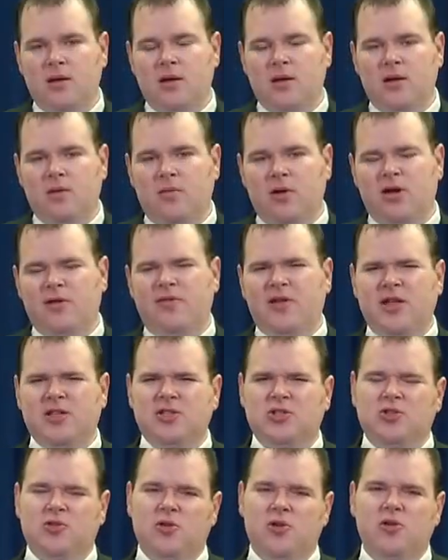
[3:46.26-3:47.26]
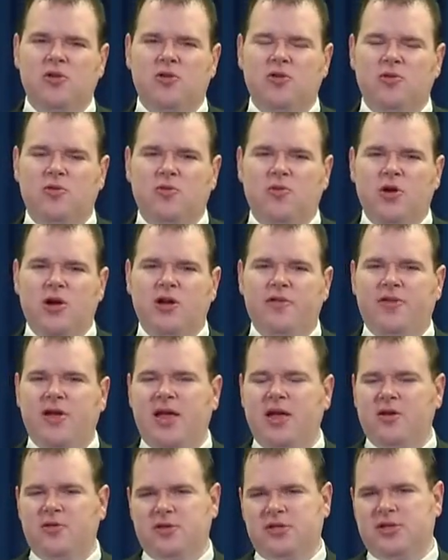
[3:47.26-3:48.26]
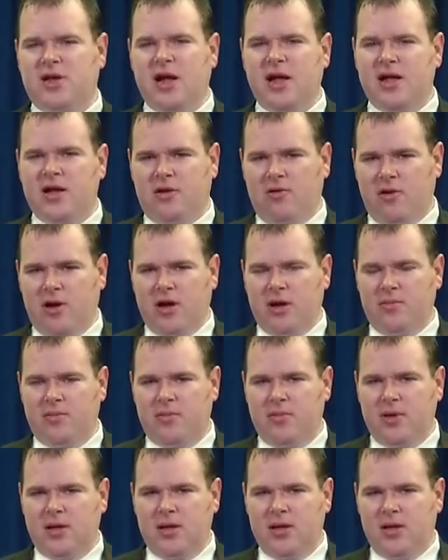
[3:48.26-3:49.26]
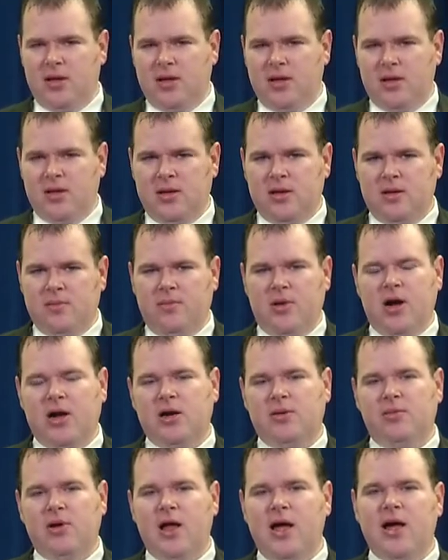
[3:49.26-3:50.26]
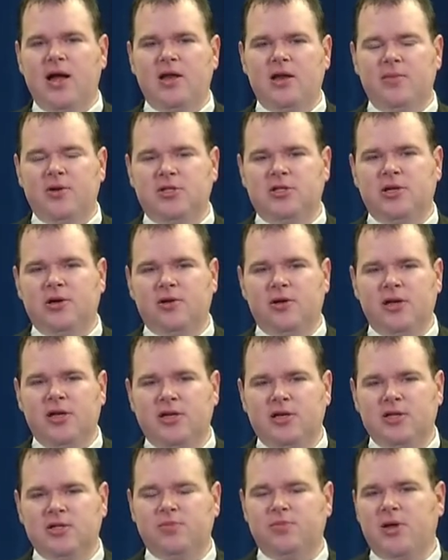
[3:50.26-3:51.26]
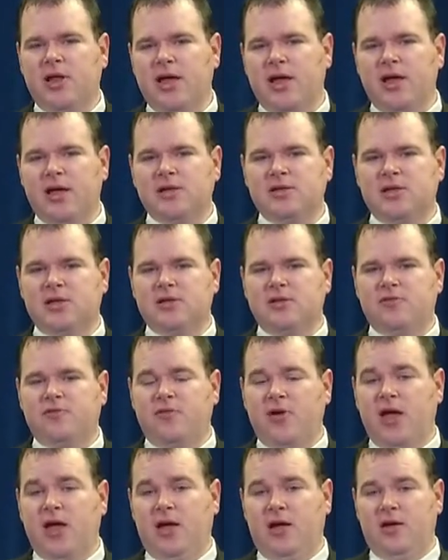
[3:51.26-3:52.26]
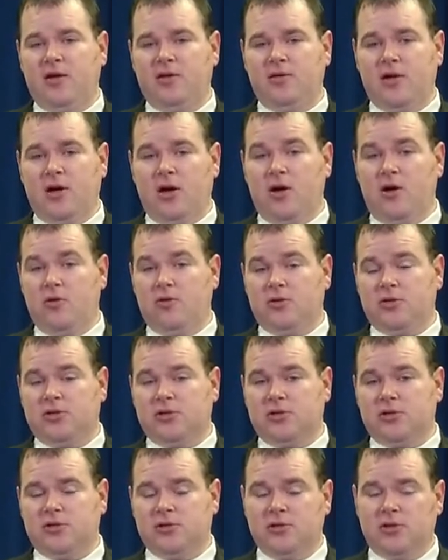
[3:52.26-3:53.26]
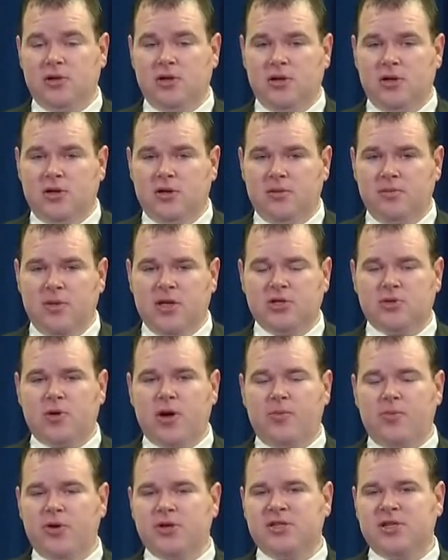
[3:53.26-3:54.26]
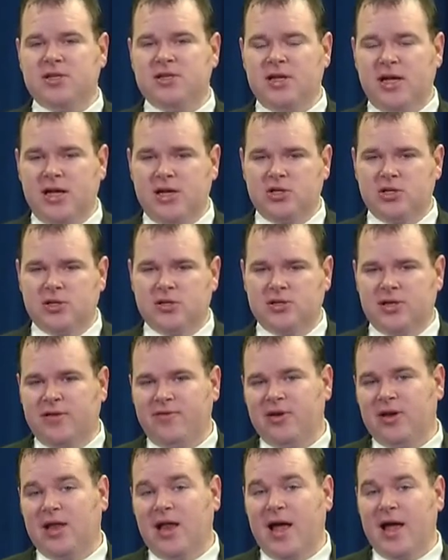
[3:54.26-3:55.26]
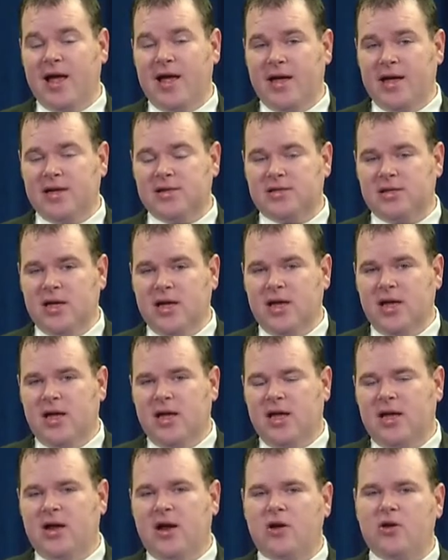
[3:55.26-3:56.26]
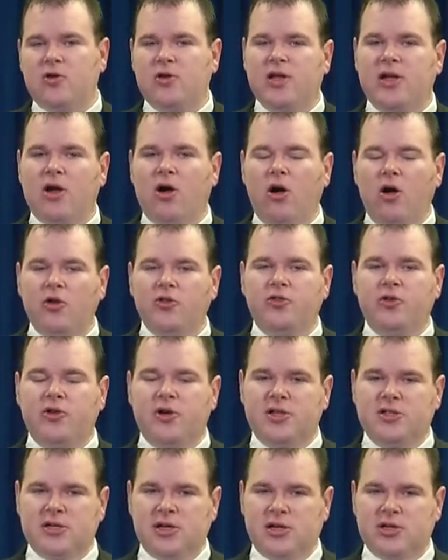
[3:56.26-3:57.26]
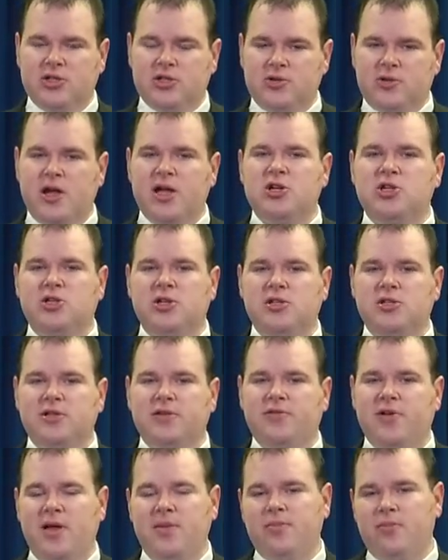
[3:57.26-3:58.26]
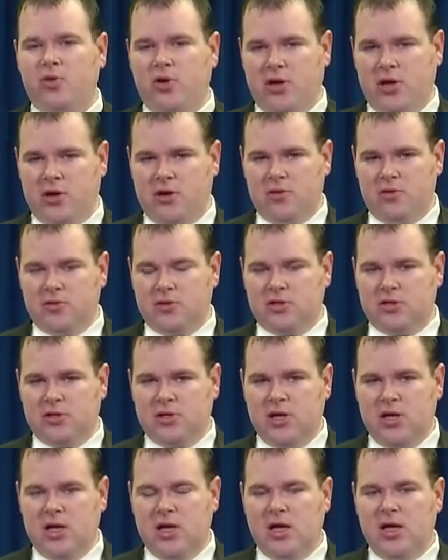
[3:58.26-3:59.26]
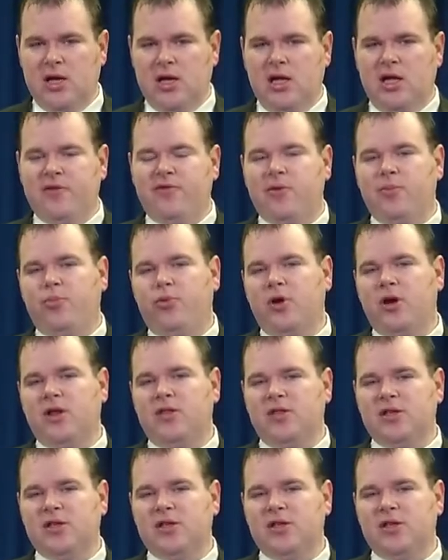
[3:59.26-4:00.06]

Well, if that's true, what of Haeckel's diagram? Bottom line, the material it displays is fake, a hoax, misrepresentations, even lies. He not only altered his illustrations of embryos, he even printed the